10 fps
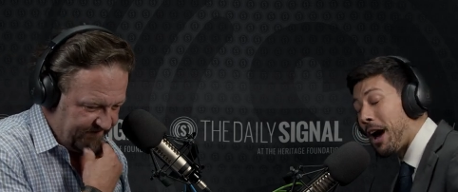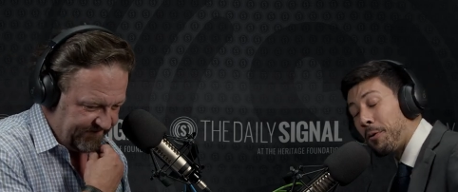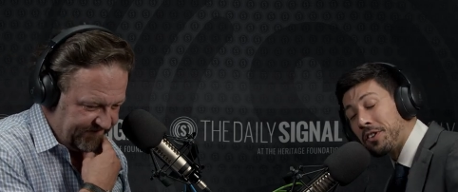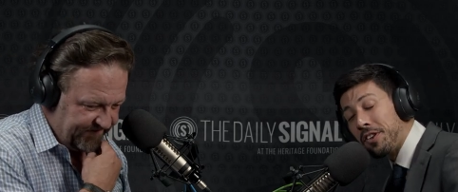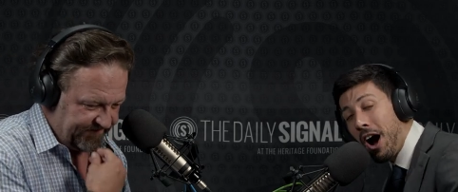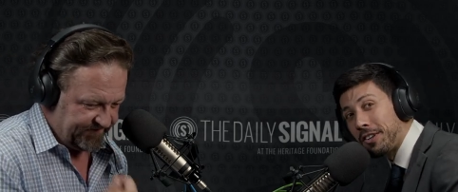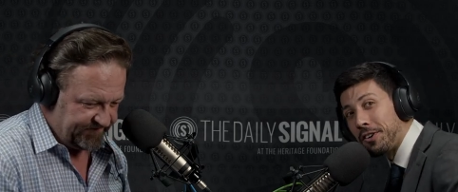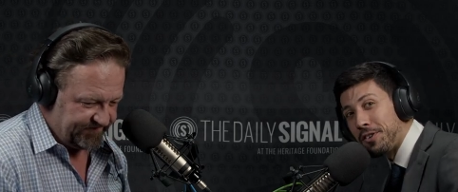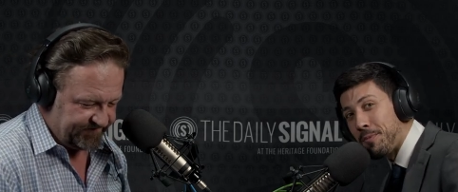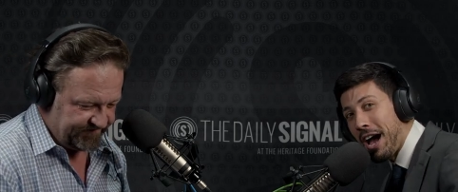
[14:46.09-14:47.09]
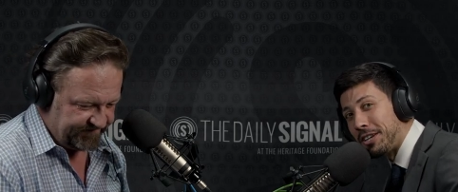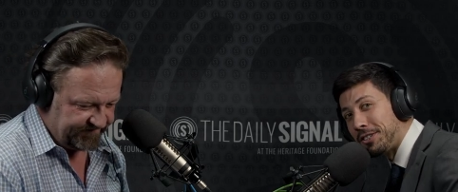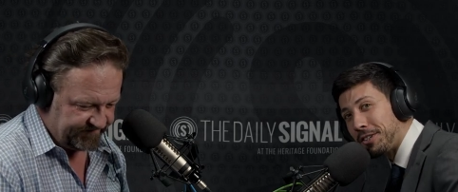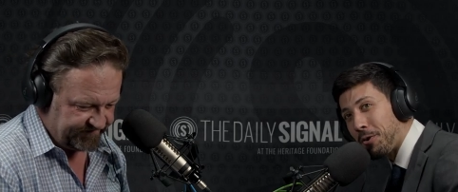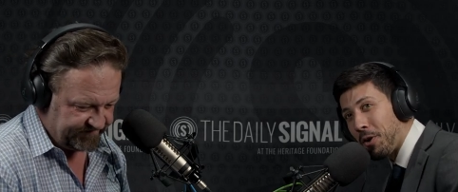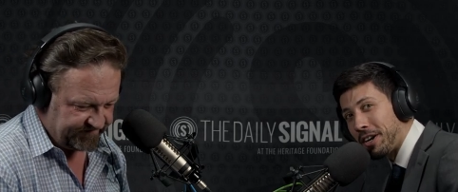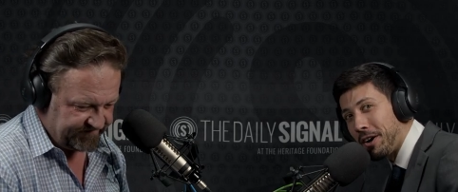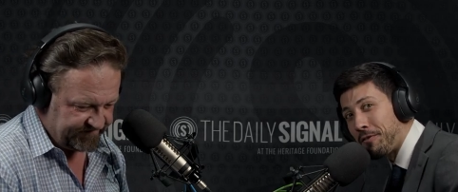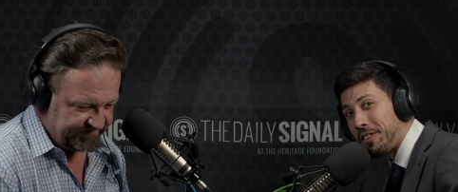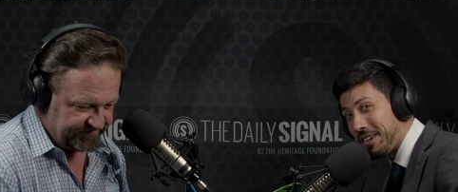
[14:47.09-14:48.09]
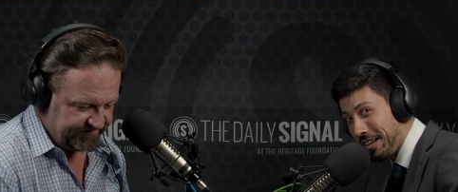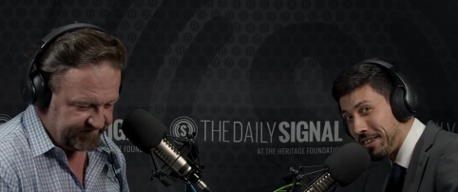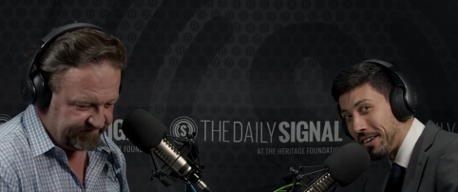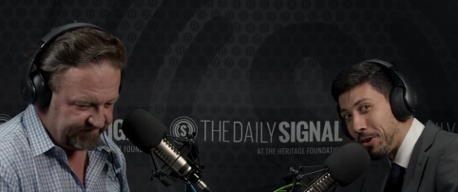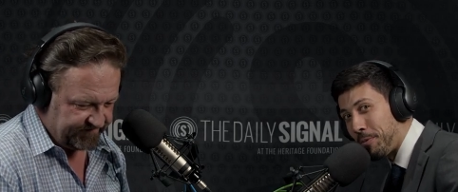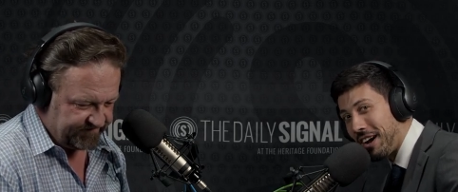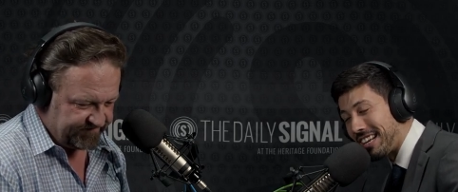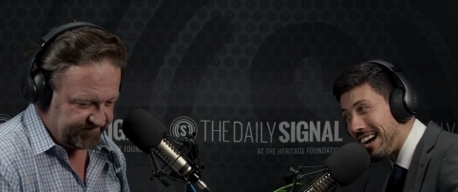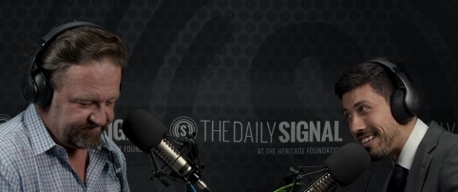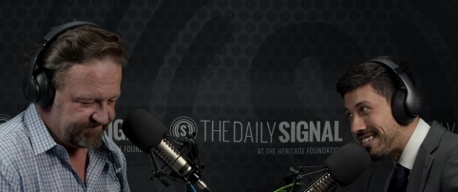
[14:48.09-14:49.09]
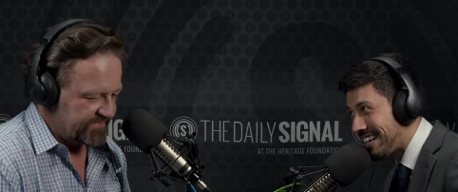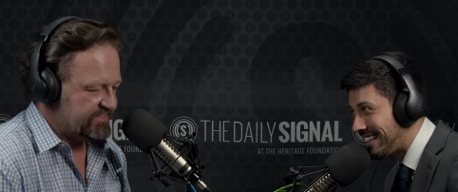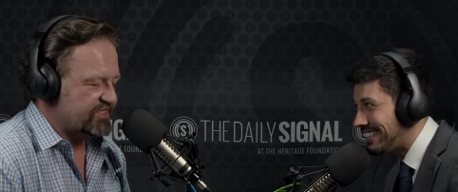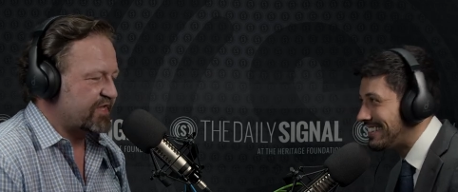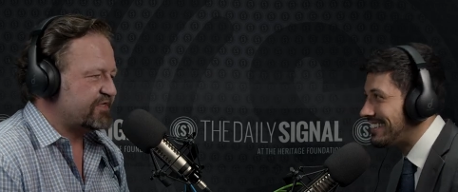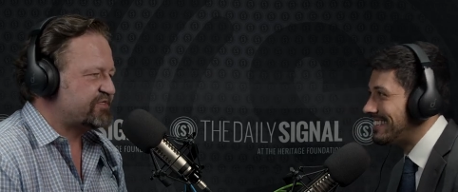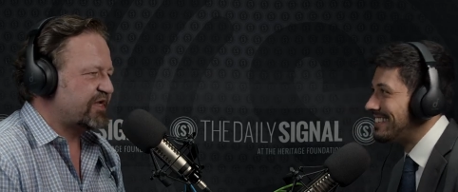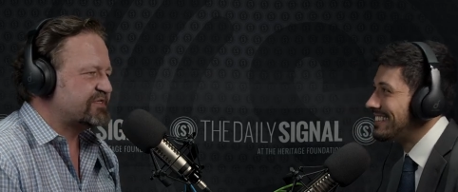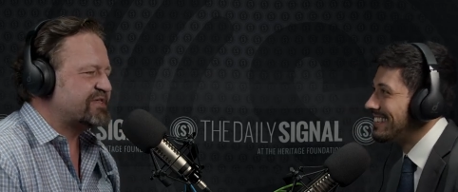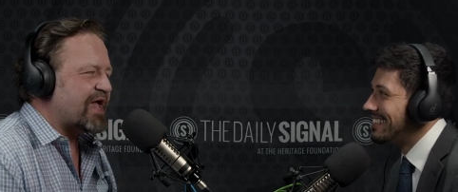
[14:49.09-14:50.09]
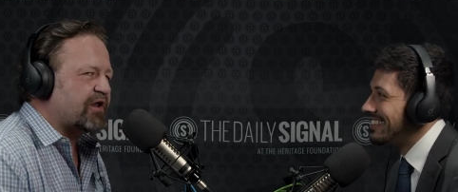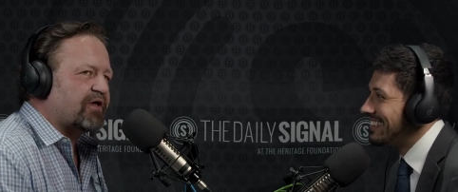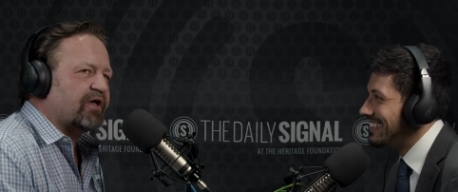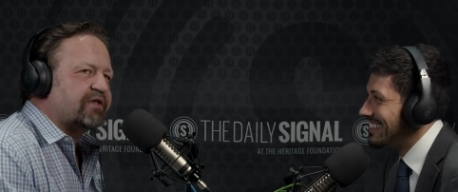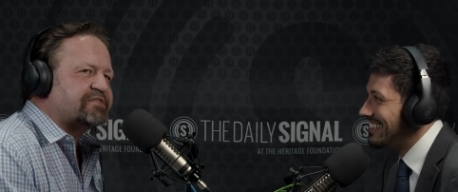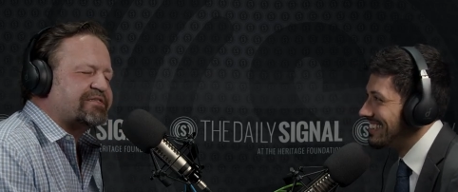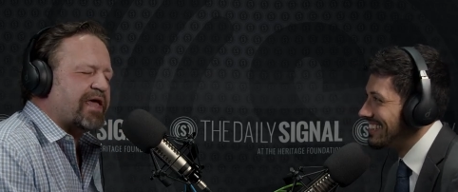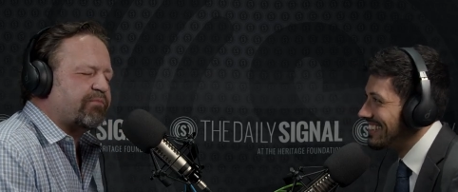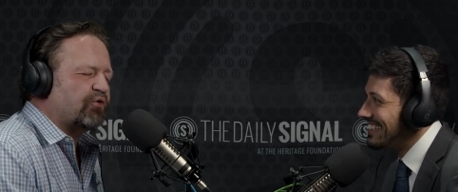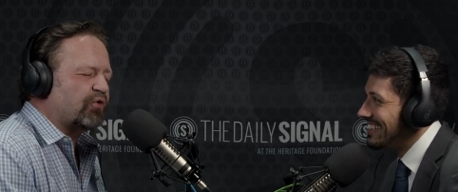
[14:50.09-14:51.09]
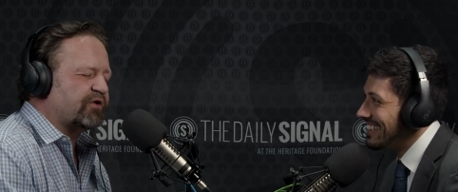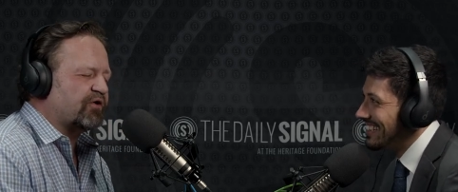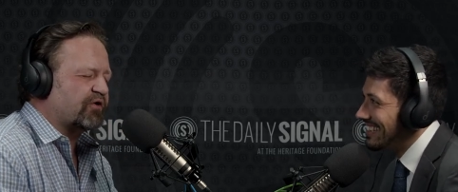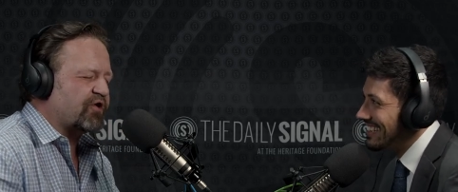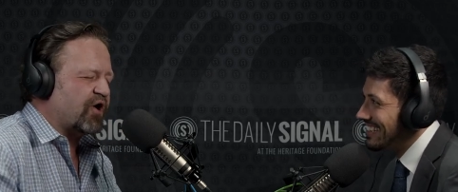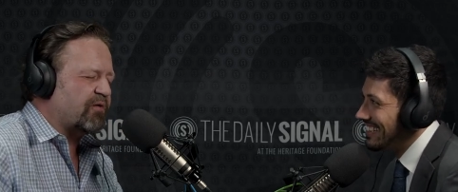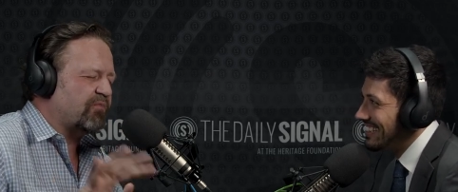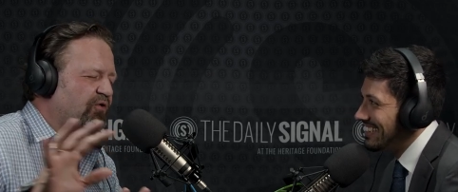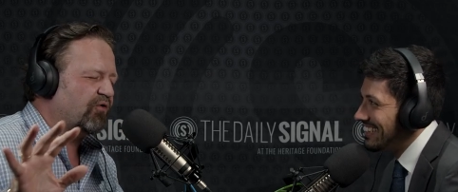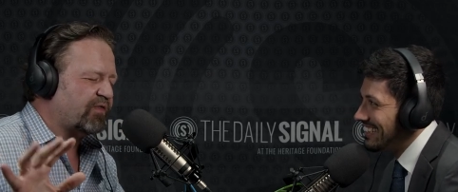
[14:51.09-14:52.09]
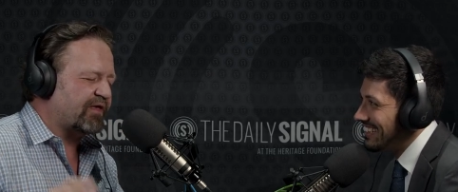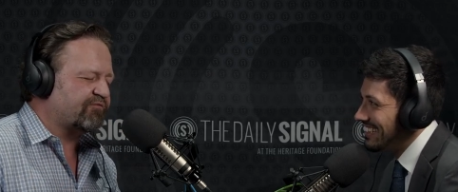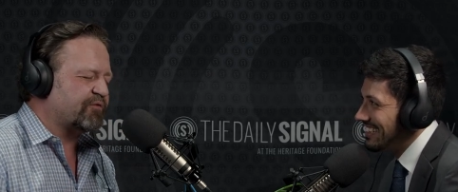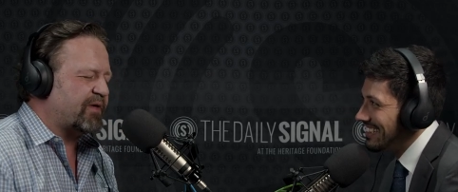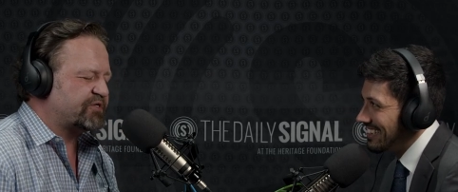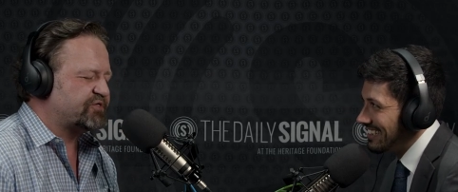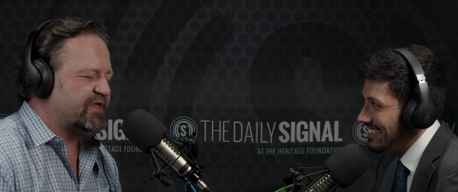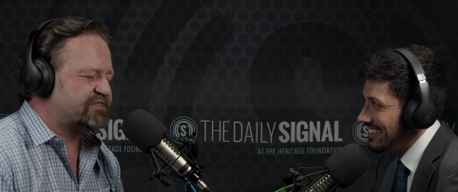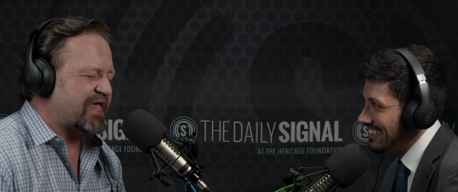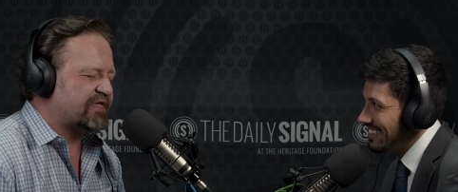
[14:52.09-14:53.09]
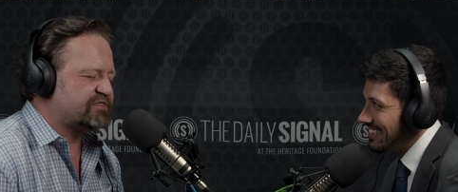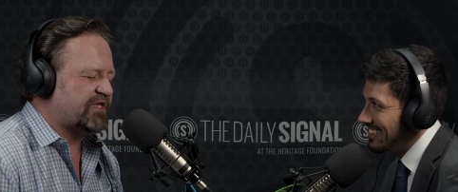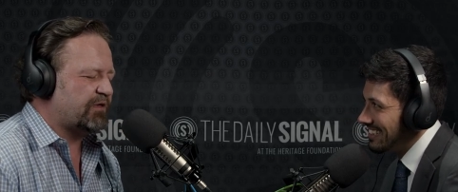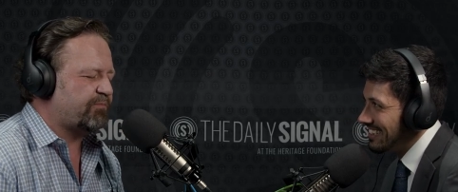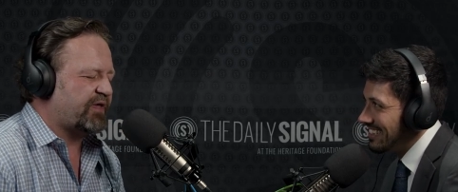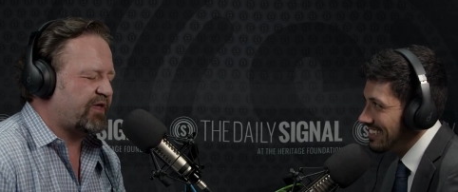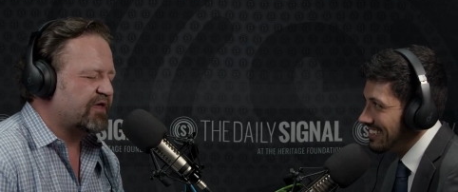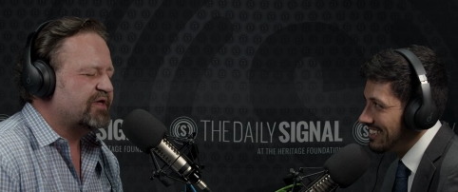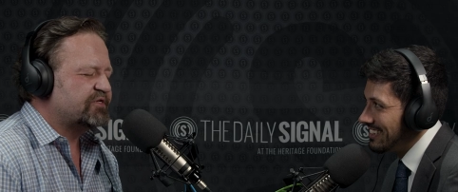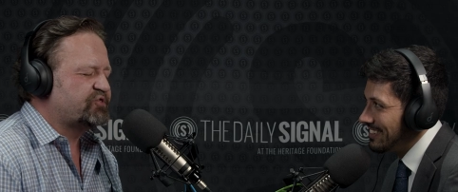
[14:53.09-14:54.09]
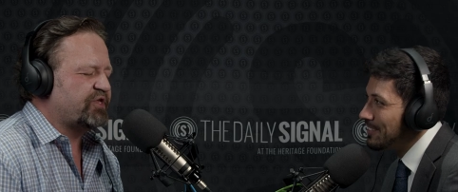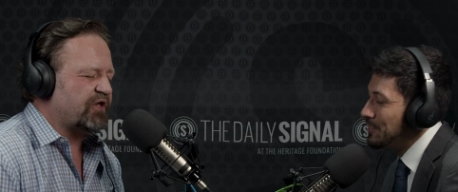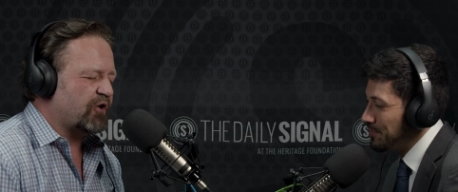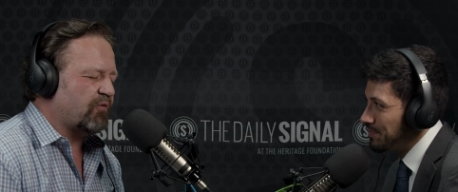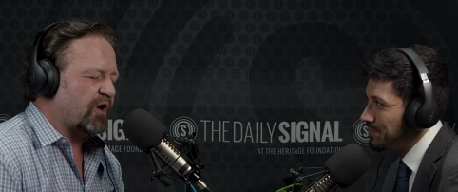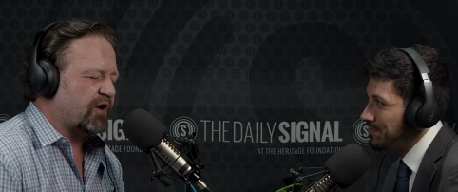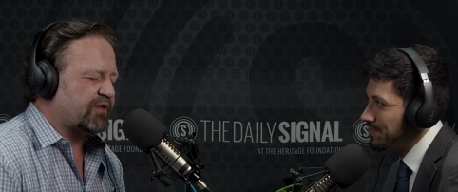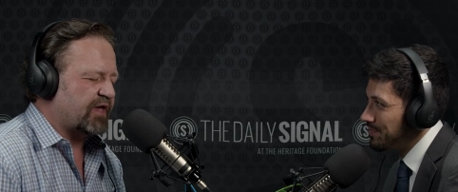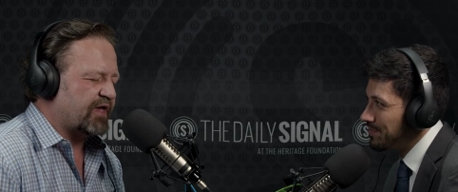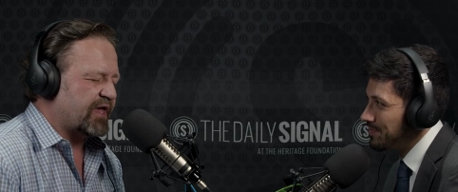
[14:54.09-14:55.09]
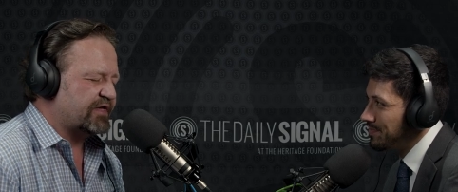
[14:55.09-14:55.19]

Speaker 1: That was Dr. Sebastian Gorka for the Daily Signal Podcast. Check
Speaker 2: us out, sebgorka.com. All the information. That's SEBGORKA,